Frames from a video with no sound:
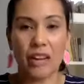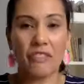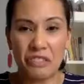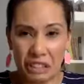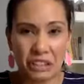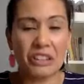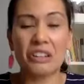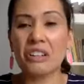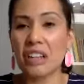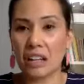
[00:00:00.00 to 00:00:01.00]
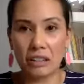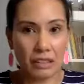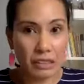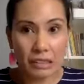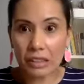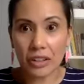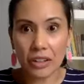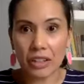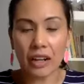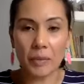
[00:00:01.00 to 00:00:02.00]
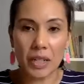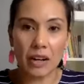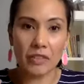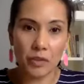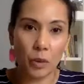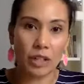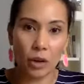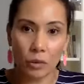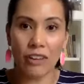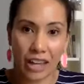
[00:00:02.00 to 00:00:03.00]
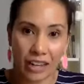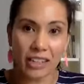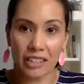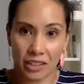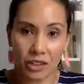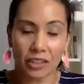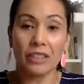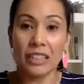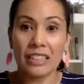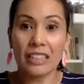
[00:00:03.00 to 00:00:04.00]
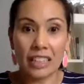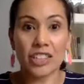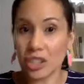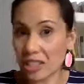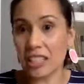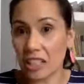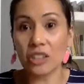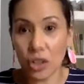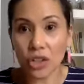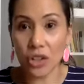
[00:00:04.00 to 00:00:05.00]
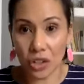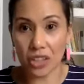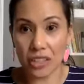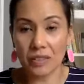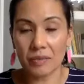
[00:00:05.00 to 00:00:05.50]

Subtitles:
feeling good, not looking good. I mean, if you want to go vanity here, it just didn't look good.